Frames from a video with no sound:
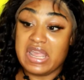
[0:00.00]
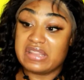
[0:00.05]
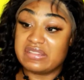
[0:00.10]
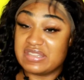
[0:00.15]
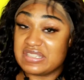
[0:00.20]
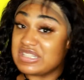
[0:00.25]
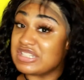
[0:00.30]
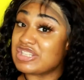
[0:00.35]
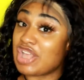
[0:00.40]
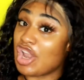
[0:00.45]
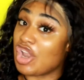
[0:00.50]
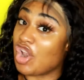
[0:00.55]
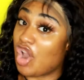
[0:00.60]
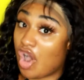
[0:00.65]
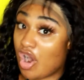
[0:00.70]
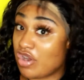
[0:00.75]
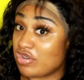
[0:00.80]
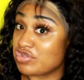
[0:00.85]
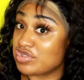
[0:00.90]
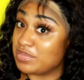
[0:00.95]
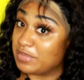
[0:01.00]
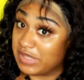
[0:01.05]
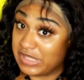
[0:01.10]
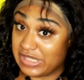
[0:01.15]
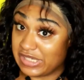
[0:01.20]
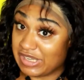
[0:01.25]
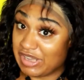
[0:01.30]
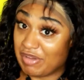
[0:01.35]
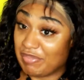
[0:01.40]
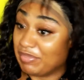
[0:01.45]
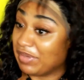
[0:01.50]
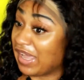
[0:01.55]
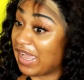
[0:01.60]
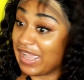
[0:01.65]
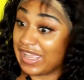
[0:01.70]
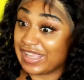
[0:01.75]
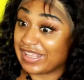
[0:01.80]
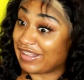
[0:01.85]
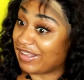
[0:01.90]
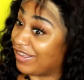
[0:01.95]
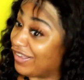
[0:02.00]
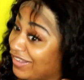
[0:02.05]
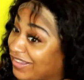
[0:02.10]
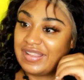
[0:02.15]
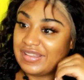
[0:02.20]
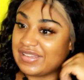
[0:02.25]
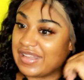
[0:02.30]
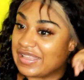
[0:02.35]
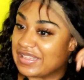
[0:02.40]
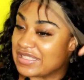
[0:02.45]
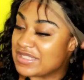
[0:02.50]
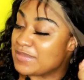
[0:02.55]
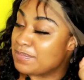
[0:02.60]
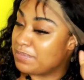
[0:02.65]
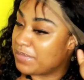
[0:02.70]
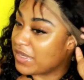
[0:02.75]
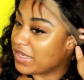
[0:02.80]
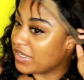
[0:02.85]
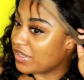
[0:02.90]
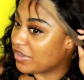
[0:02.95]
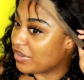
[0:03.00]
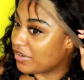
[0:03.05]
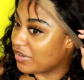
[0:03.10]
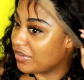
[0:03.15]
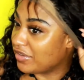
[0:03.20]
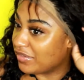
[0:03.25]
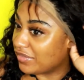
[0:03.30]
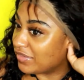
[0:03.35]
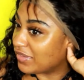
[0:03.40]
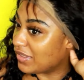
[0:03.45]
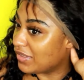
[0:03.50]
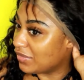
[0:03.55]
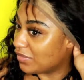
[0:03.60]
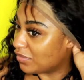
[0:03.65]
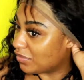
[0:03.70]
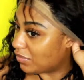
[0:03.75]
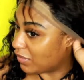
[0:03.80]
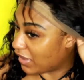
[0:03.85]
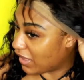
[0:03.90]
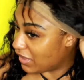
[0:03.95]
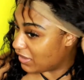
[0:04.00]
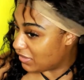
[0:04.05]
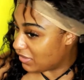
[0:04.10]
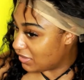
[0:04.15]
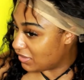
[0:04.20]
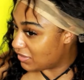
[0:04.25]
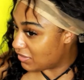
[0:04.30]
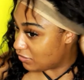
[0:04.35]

This is a large medium, like like it's bigger than what I need.